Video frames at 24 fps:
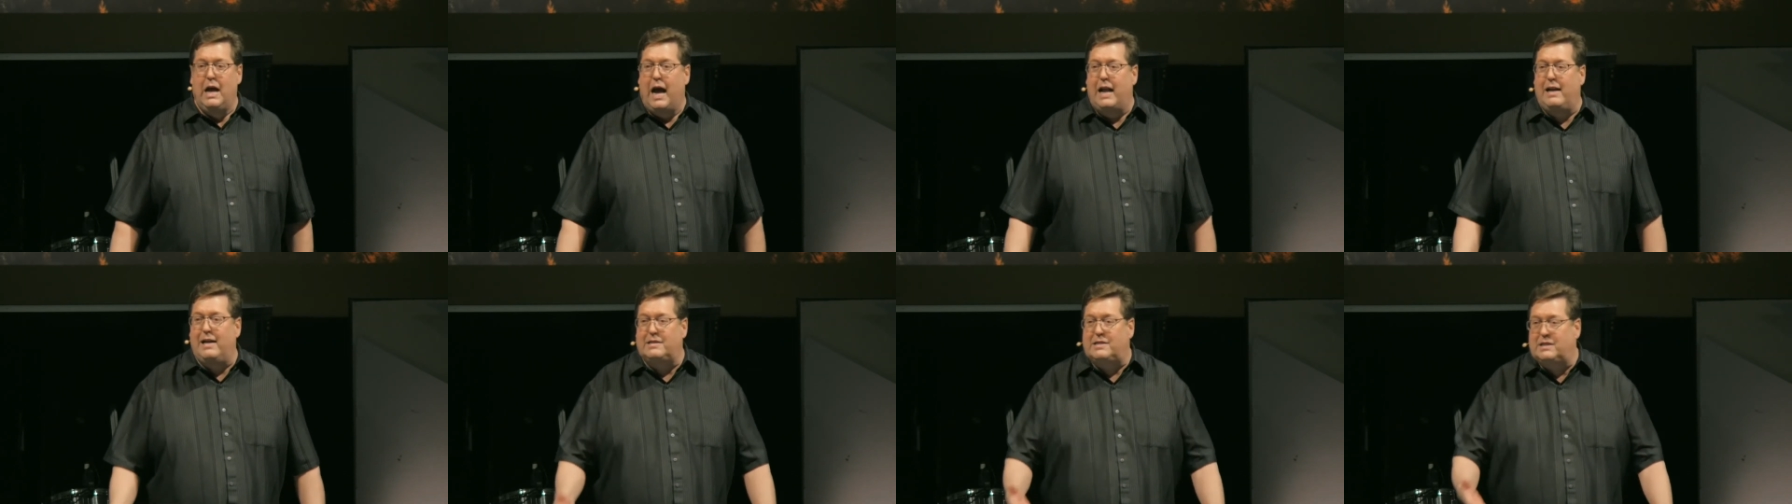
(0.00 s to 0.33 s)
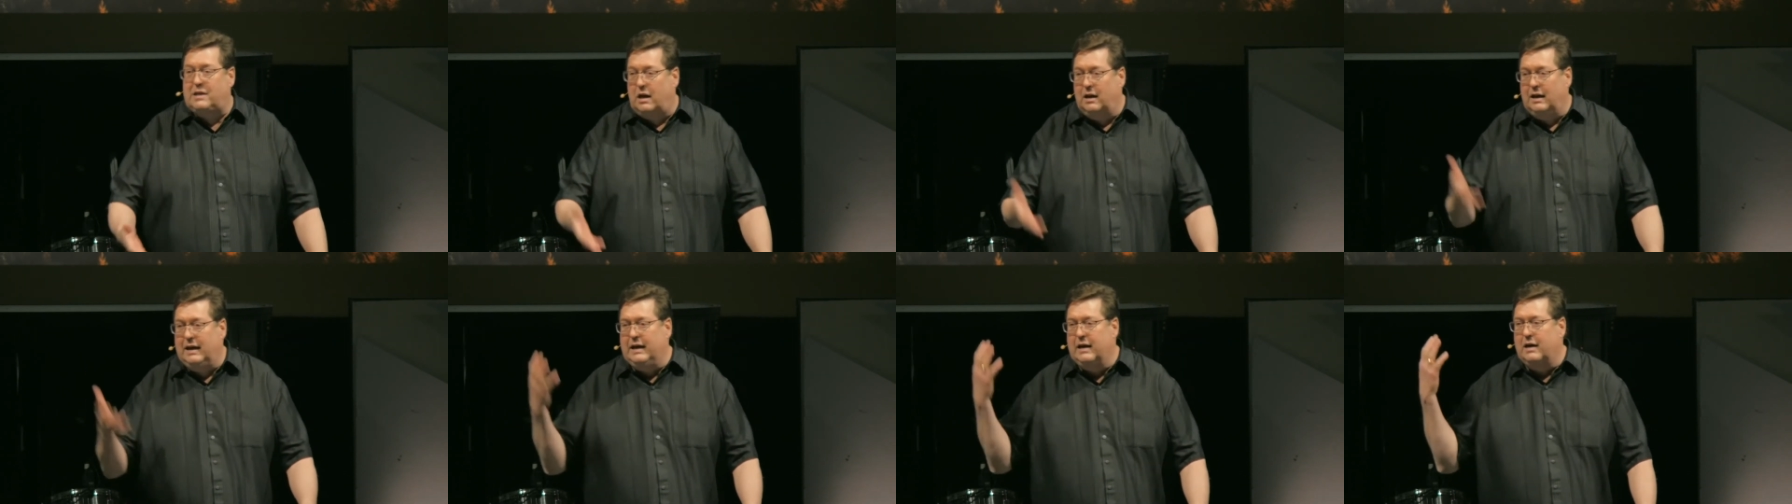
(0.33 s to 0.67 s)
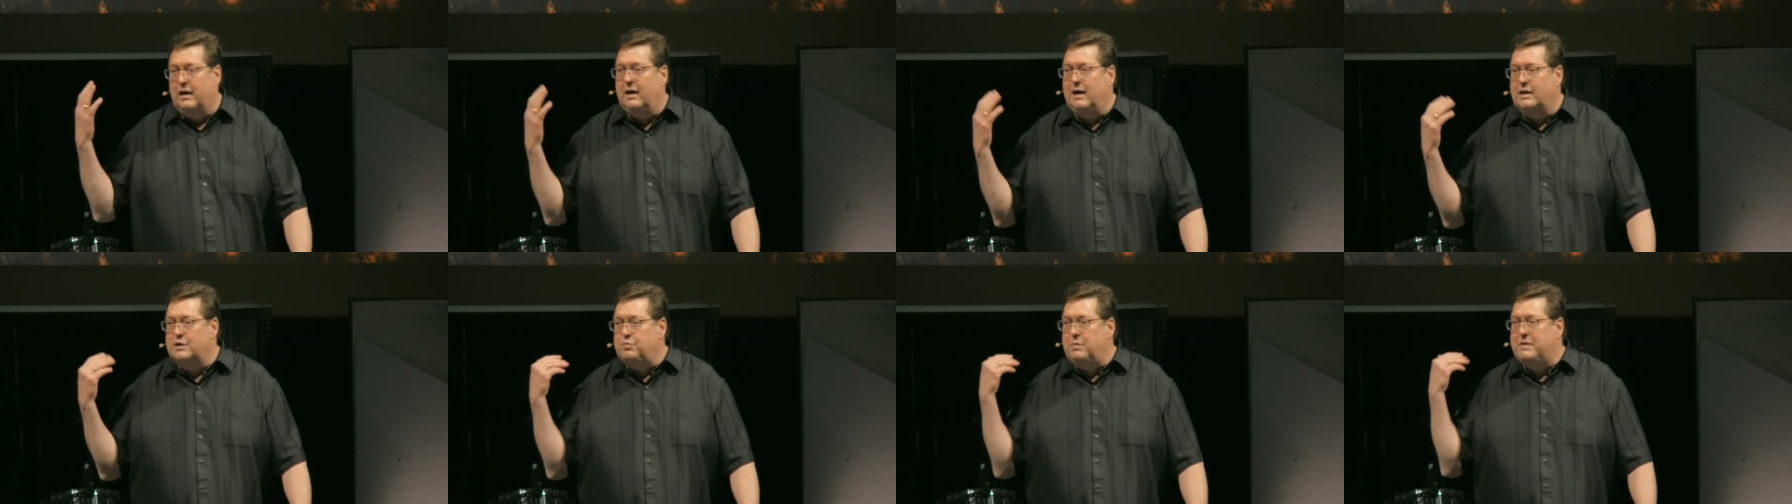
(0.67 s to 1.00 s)
And it's
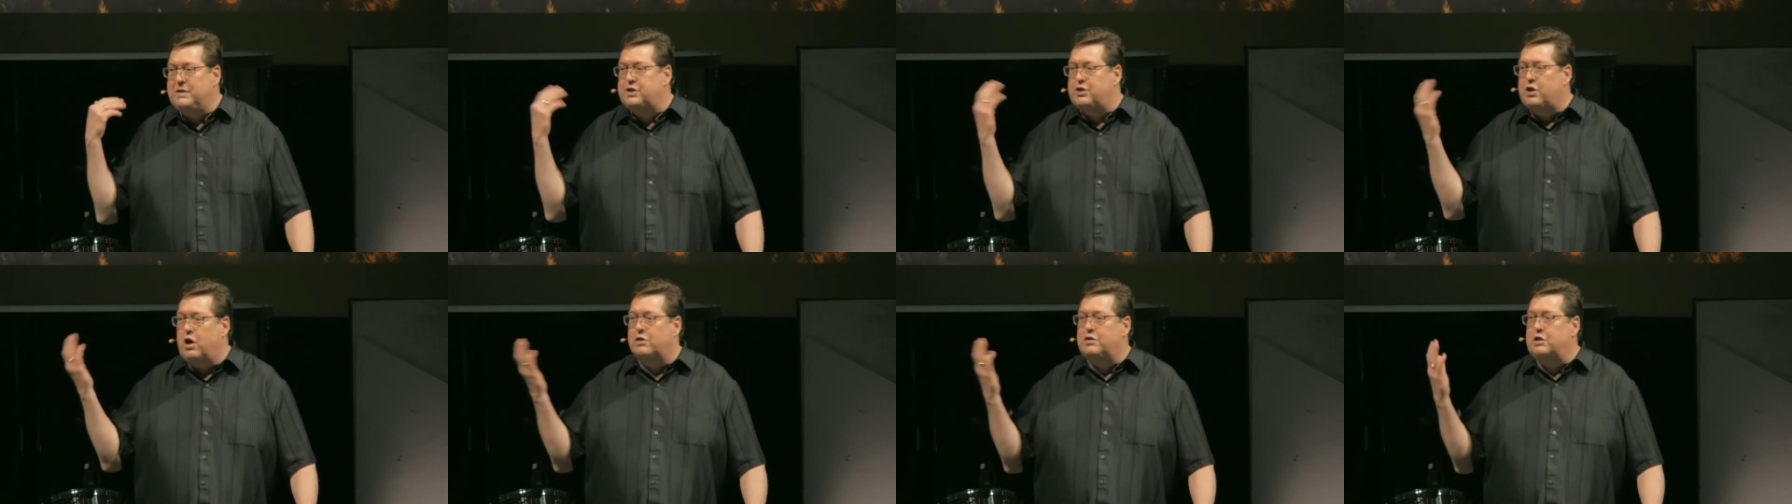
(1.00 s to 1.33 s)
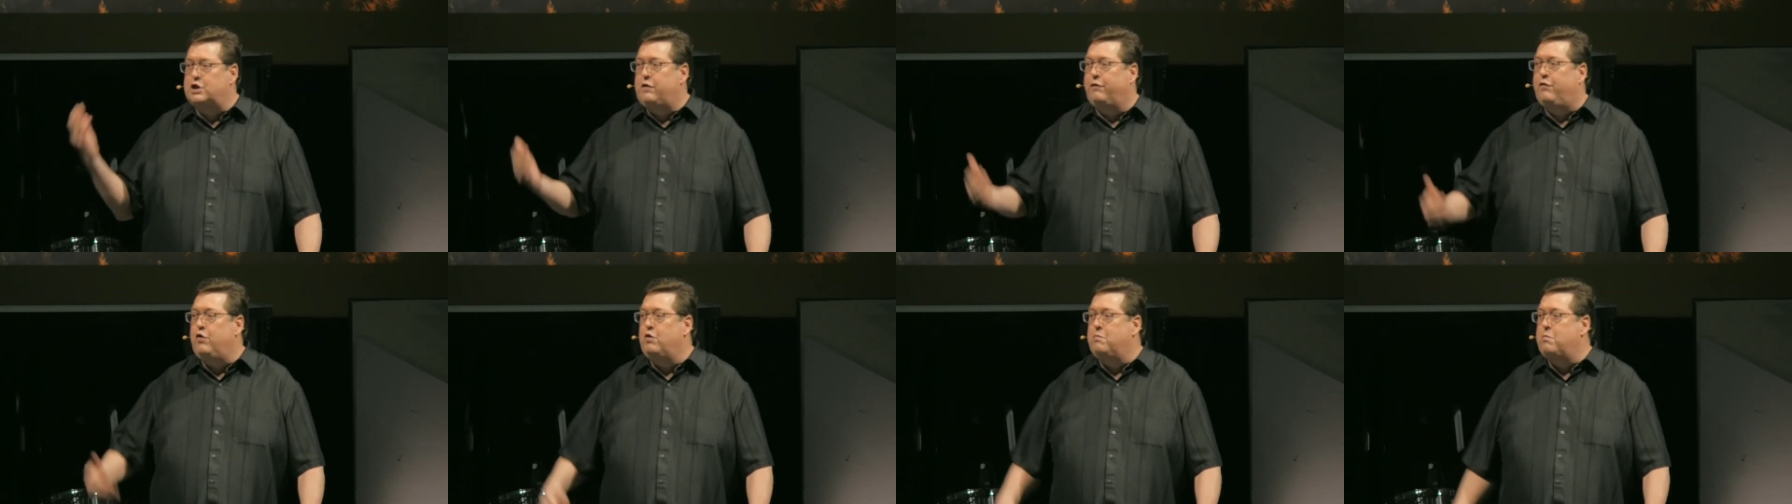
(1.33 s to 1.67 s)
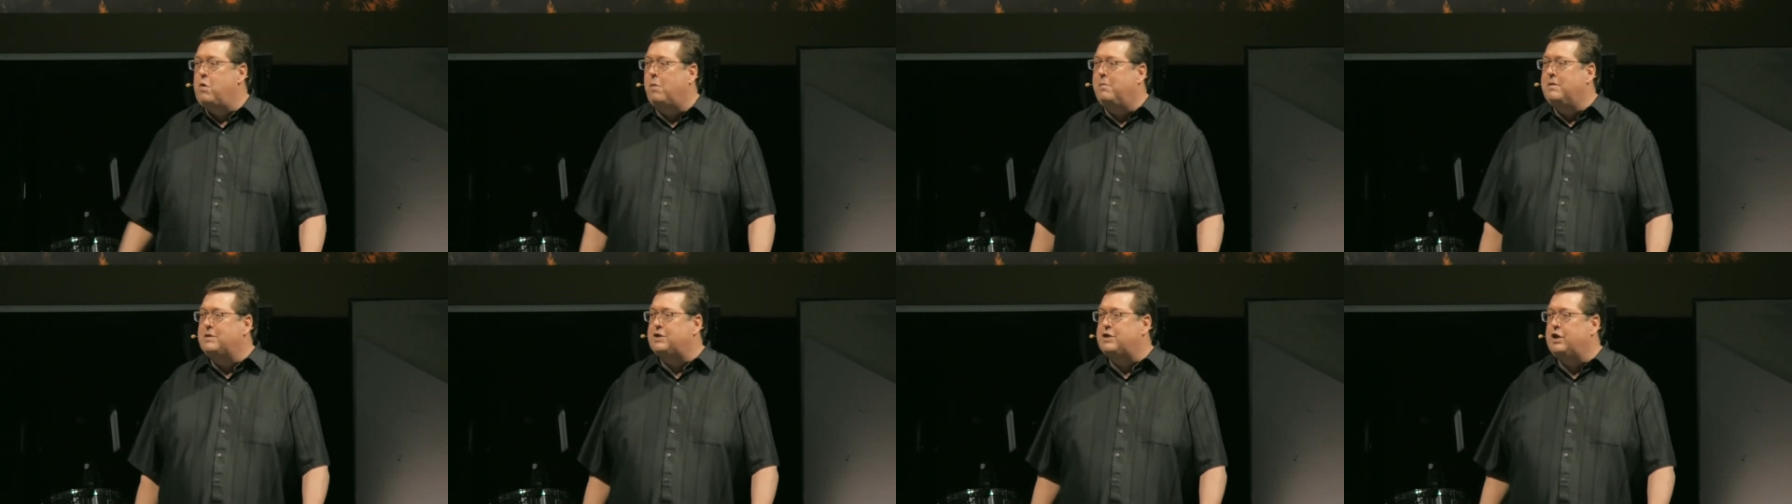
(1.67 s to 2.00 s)
clear, as we saw just a few
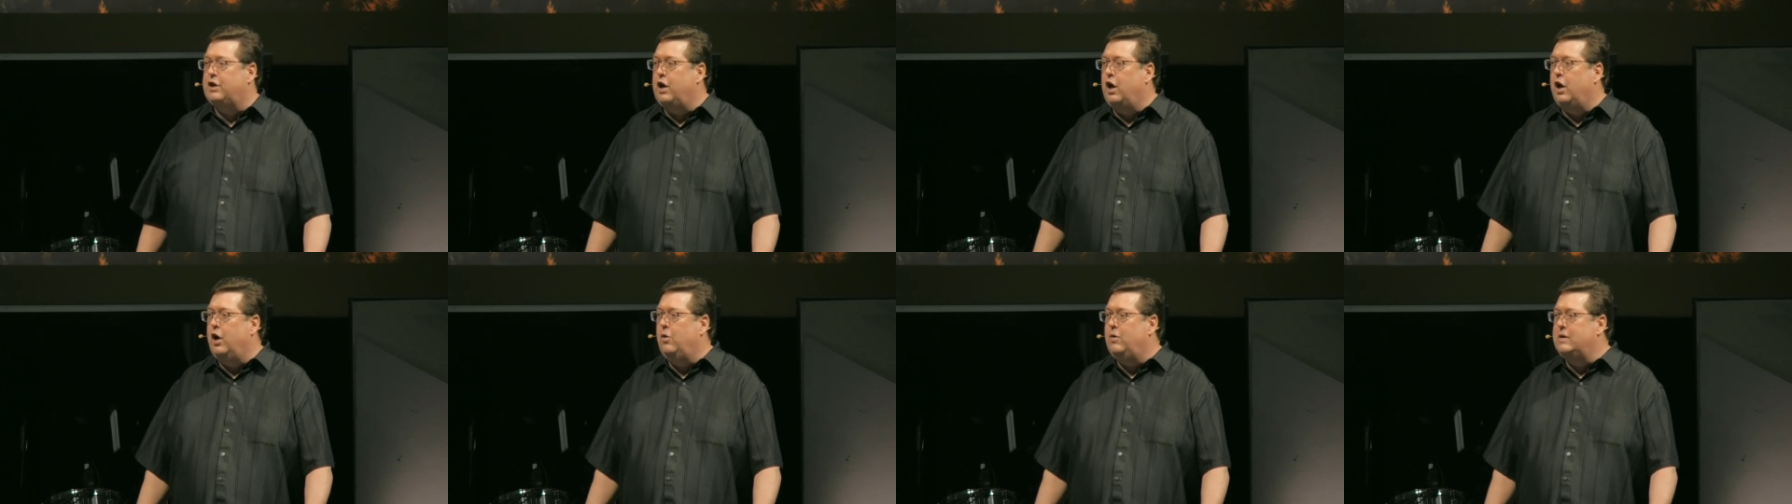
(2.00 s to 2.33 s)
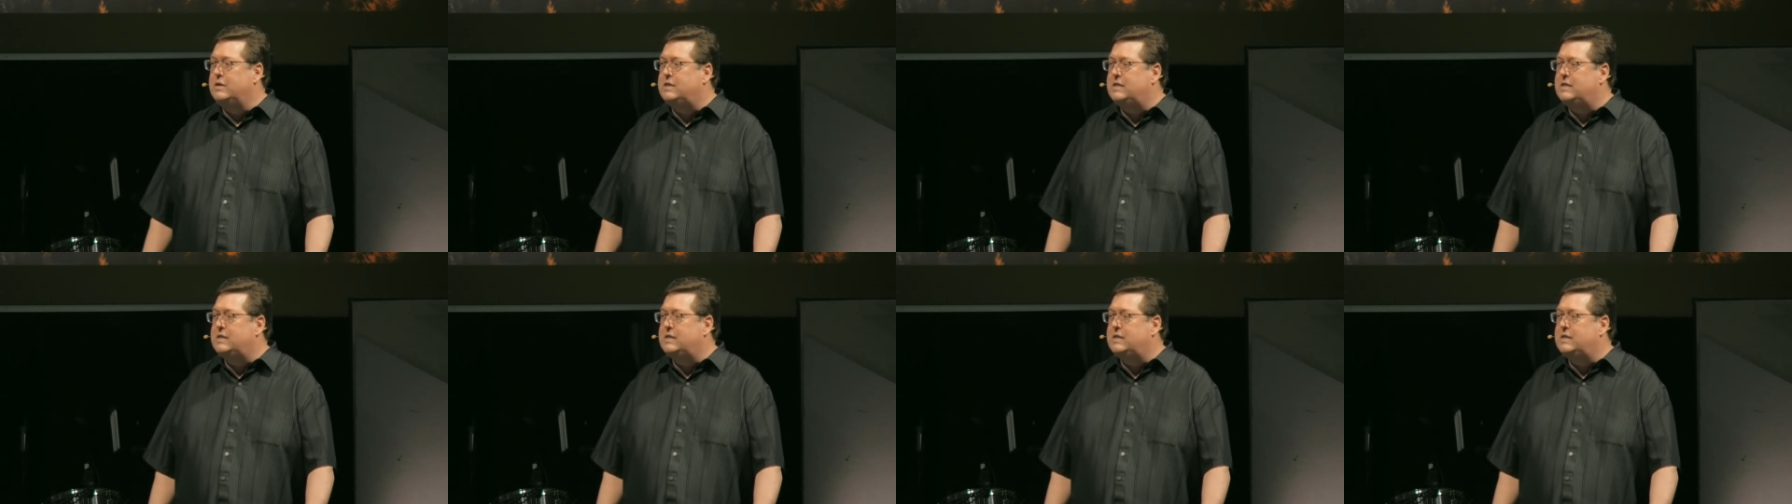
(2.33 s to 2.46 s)
moments ago,